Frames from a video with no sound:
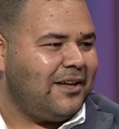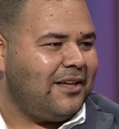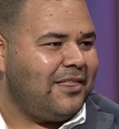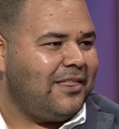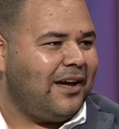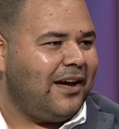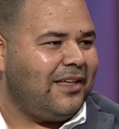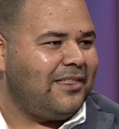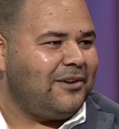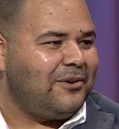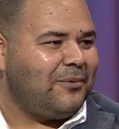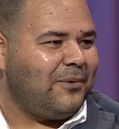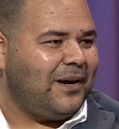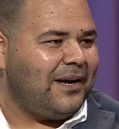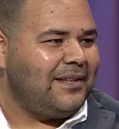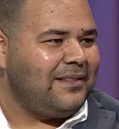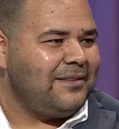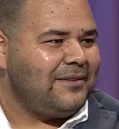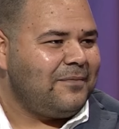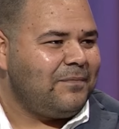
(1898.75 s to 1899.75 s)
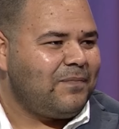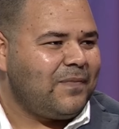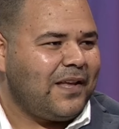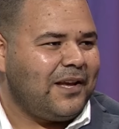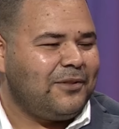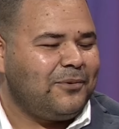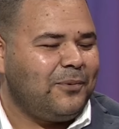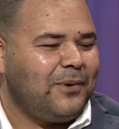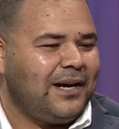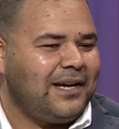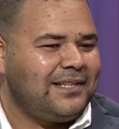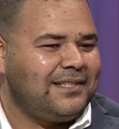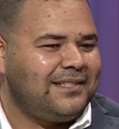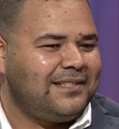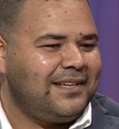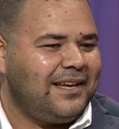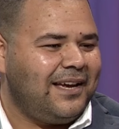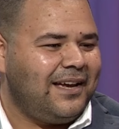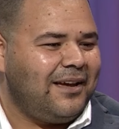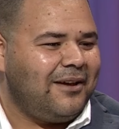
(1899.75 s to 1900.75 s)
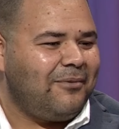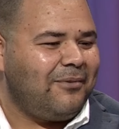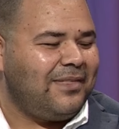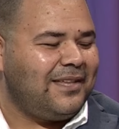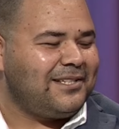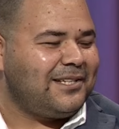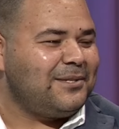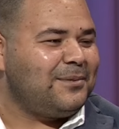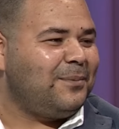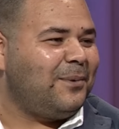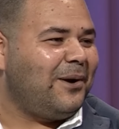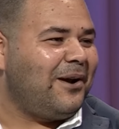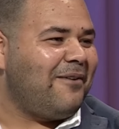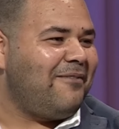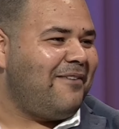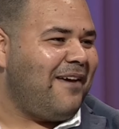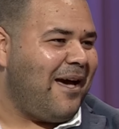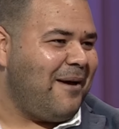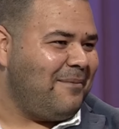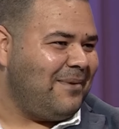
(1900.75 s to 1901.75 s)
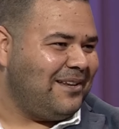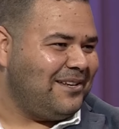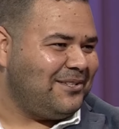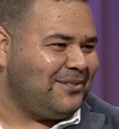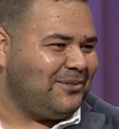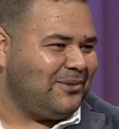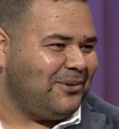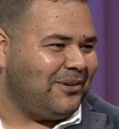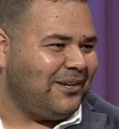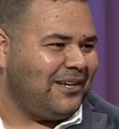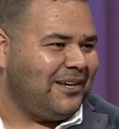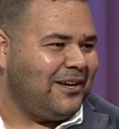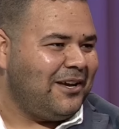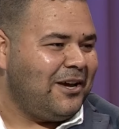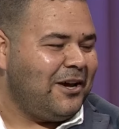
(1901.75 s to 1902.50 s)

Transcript: The other one, it was, uh, this is for a family story,